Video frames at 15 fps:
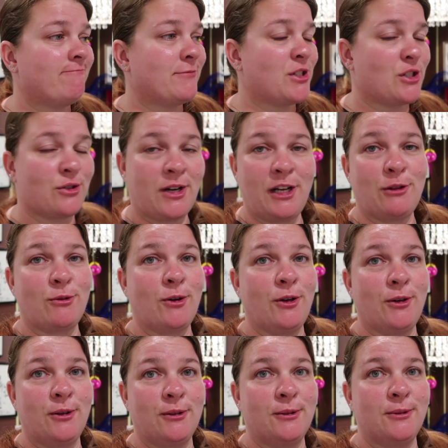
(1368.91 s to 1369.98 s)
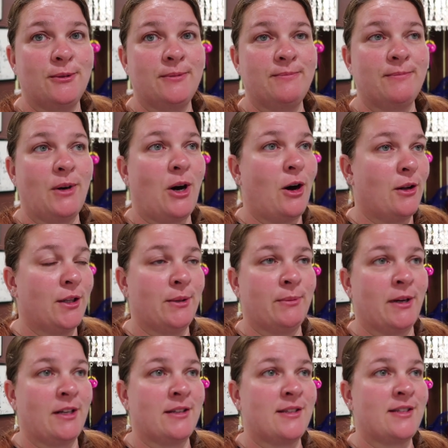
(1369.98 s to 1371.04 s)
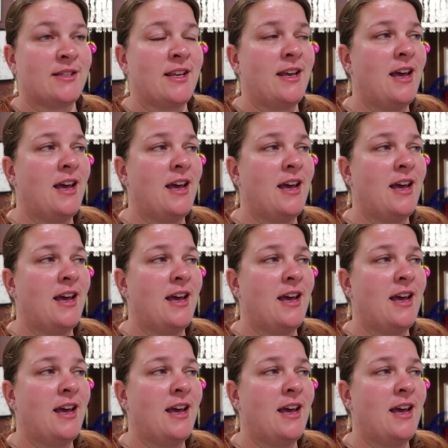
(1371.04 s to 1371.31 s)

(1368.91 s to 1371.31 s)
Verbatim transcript: straight through all at once.